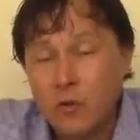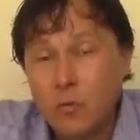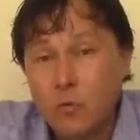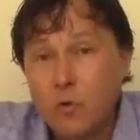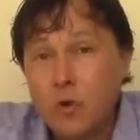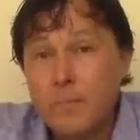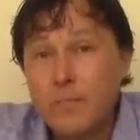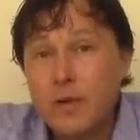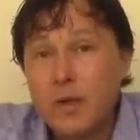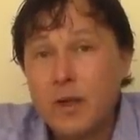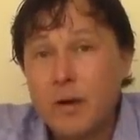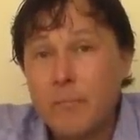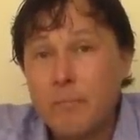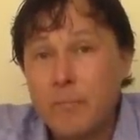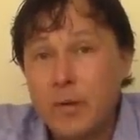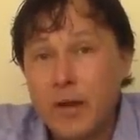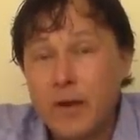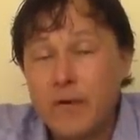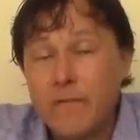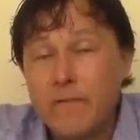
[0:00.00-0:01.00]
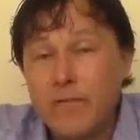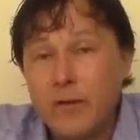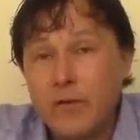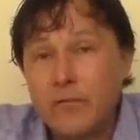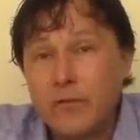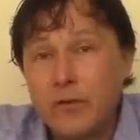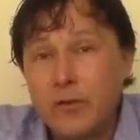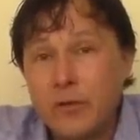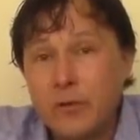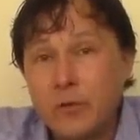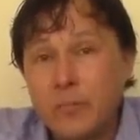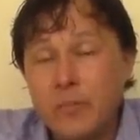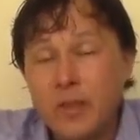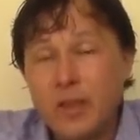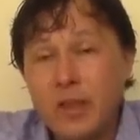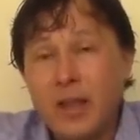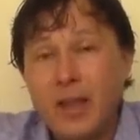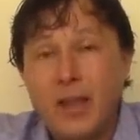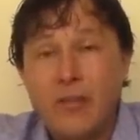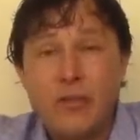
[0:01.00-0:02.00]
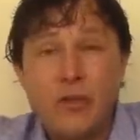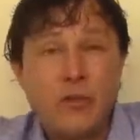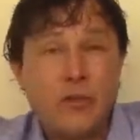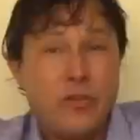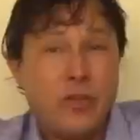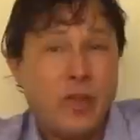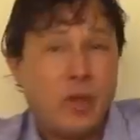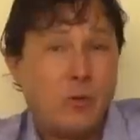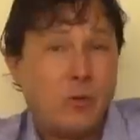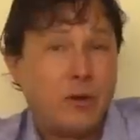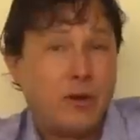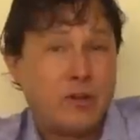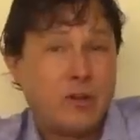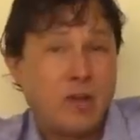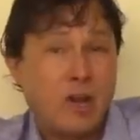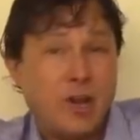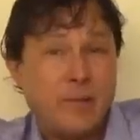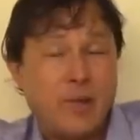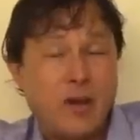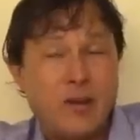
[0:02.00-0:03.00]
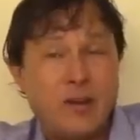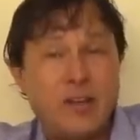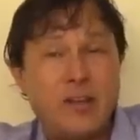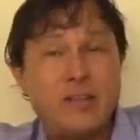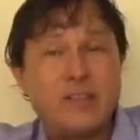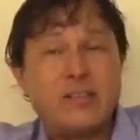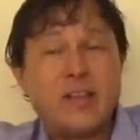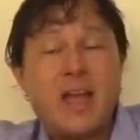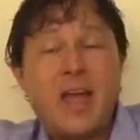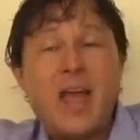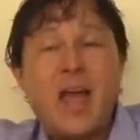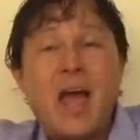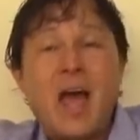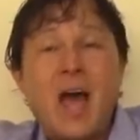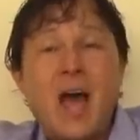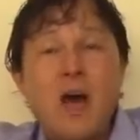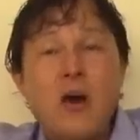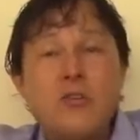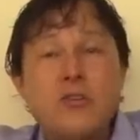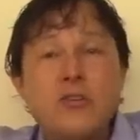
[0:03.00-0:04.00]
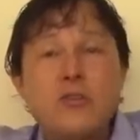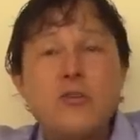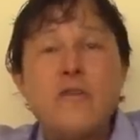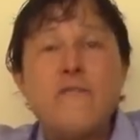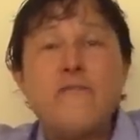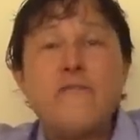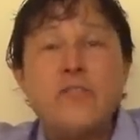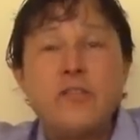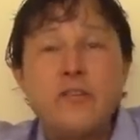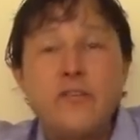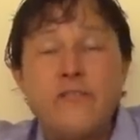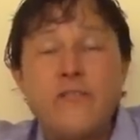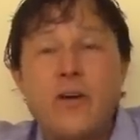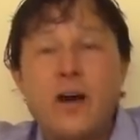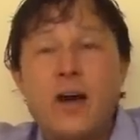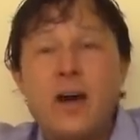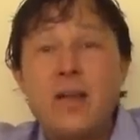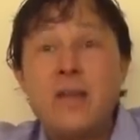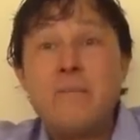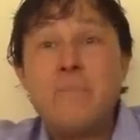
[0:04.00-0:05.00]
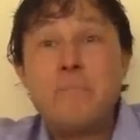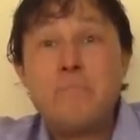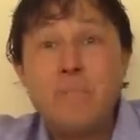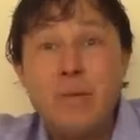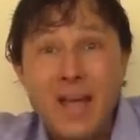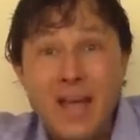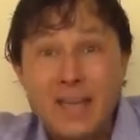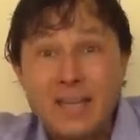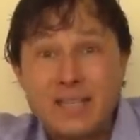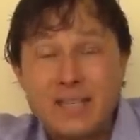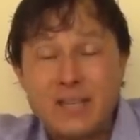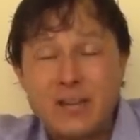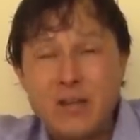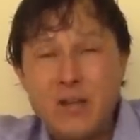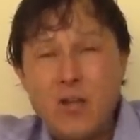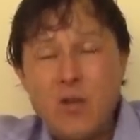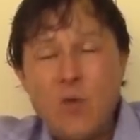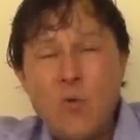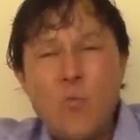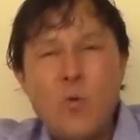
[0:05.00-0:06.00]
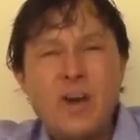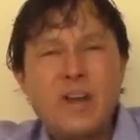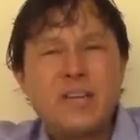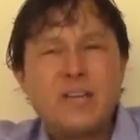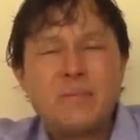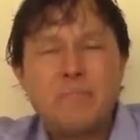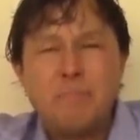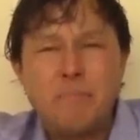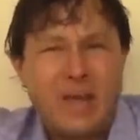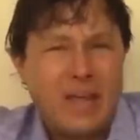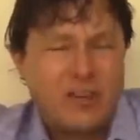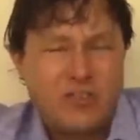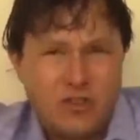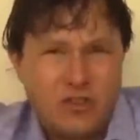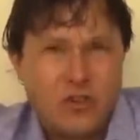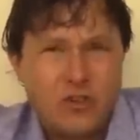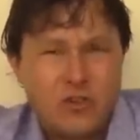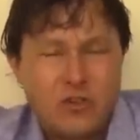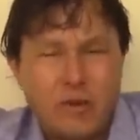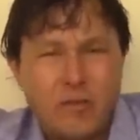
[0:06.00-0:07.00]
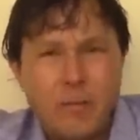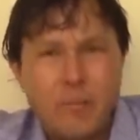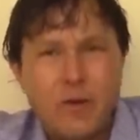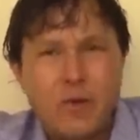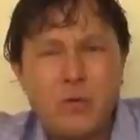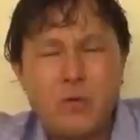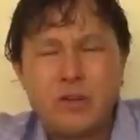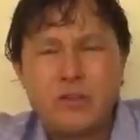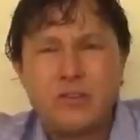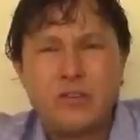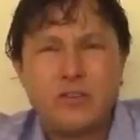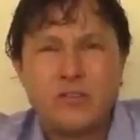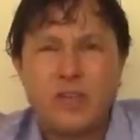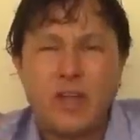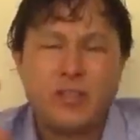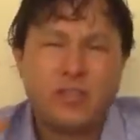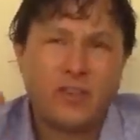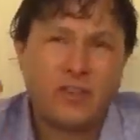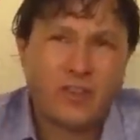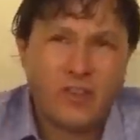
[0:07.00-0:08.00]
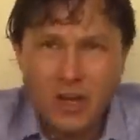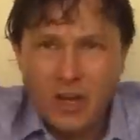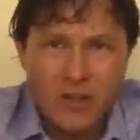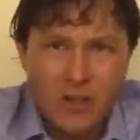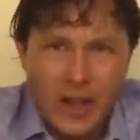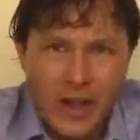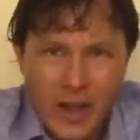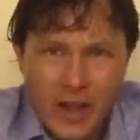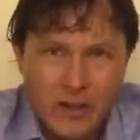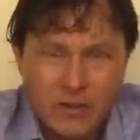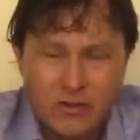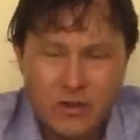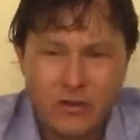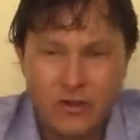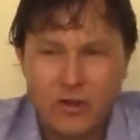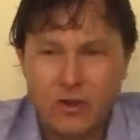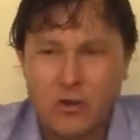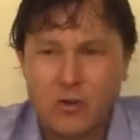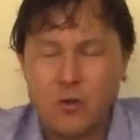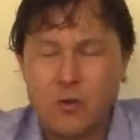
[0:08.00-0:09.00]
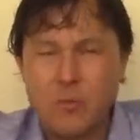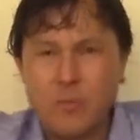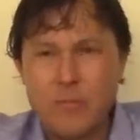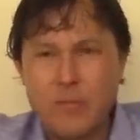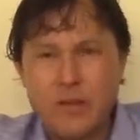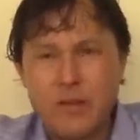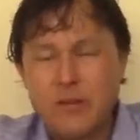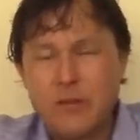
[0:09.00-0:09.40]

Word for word: would be a better fit for you. And the other thing I want to talk about is, how do you define best? What is best juice? Everybody wants just like the single answer, you know,